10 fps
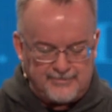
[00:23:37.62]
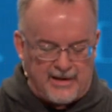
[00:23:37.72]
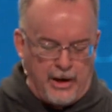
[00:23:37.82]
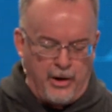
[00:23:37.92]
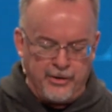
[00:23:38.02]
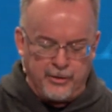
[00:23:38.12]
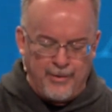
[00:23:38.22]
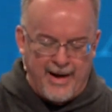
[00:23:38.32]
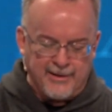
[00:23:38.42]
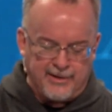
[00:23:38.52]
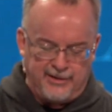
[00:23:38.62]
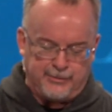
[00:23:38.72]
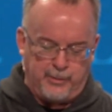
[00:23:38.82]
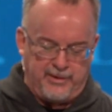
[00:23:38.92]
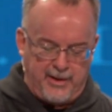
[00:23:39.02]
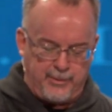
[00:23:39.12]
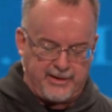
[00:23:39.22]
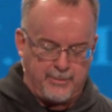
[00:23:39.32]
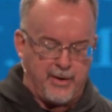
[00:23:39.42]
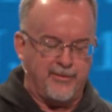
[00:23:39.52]
And all the grandkids, when they would
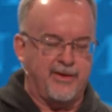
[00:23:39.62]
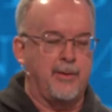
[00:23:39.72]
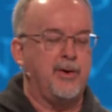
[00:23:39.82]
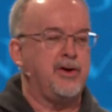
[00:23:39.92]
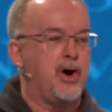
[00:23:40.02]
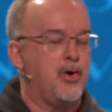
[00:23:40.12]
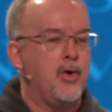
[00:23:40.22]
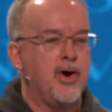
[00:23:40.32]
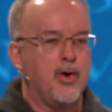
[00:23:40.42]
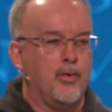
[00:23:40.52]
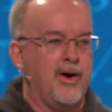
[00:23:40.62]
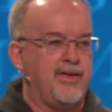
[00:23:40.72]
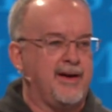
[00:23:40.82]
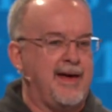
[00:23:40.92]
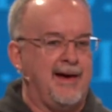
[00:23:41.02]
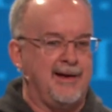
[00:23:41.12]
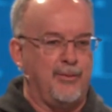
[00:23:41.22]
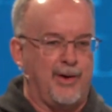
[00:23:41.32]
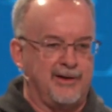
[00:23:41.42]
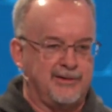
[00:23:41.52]
come over, they would know where the candy
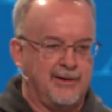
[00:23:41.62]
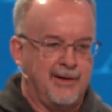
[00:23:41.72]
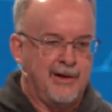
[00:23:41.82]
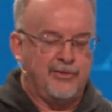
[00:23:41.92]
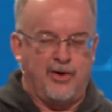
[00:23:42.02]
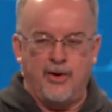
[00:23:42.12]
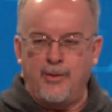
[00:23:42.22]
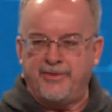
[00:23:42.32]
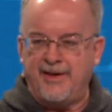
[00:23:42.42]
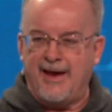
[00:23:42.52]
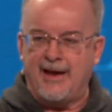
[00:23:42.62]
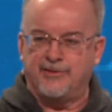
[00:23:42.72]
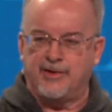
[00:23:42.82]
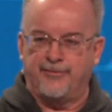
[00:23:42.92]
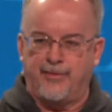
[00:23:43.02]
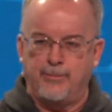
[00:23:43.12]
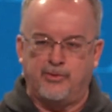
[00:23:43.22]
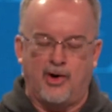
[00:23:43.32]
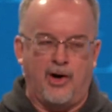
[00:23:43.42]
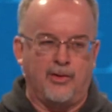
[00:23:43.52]
was. Do you know what the answer from
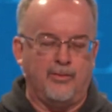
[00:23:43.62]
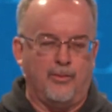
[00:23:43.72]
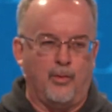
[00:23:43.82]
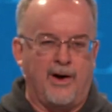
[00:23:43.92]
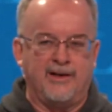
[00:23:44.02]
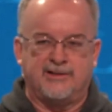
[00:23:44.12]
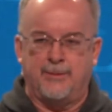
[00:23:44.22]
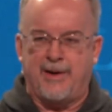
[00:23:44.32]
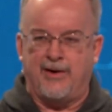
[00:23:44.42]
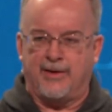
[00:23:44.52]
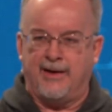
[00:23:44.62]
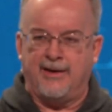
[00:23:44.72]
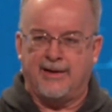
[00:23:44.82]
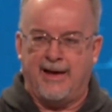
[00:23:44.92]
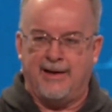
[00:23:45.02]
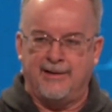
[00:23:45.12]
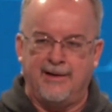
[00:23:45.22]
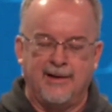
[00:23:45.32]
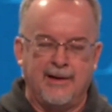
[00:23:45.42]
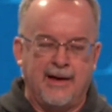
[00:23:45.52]
John was about getting
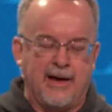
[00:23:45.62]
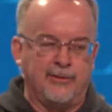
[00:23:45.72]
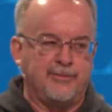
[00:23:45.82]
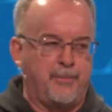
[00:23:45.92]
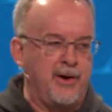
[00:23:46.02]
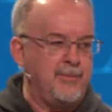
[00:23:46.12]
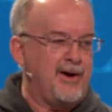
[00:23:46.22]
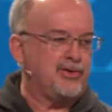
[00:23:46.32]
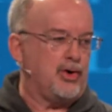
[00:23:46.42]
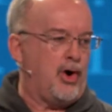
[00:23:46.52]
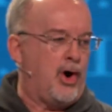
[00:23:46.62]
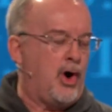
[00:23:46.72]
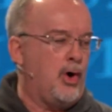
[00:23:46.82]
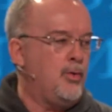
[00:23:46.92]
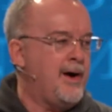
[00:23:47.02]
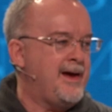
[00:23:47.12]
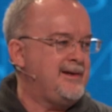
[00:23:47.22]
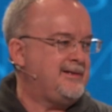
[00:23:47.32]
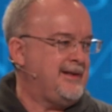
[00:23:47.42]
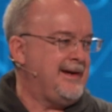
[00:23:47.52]
candy? It was pretty much
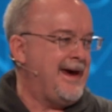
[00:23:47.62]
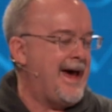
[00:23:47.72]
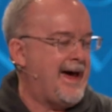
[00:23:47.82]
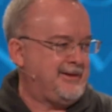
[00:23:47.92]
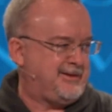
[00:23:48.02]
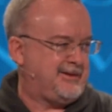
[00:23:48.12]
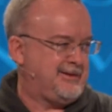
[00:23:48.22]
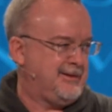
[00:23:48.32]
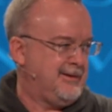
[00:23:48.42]
always yes.